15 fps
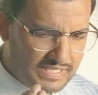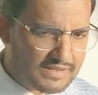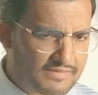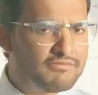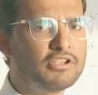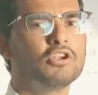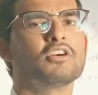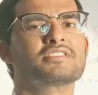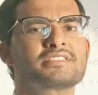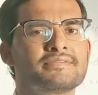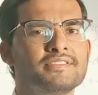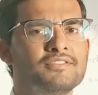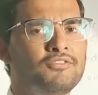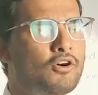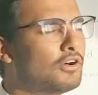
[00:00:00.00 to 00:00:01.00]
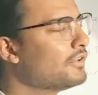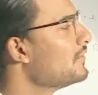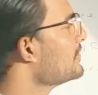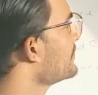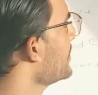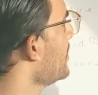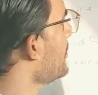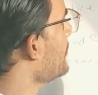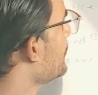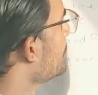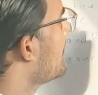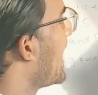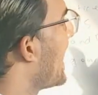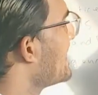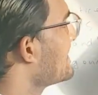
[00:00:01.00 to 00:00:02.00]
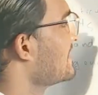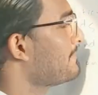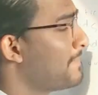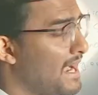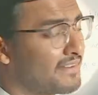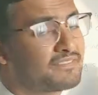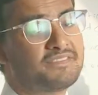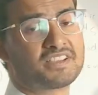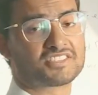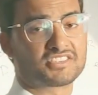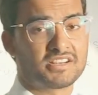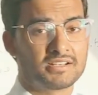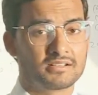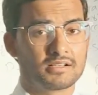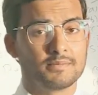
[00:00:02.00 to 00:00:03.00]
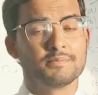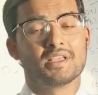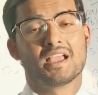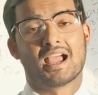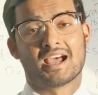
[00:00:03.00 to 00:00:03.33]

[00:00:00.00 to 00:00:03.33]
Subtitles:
philosophy follows to the asset-backed fixed income,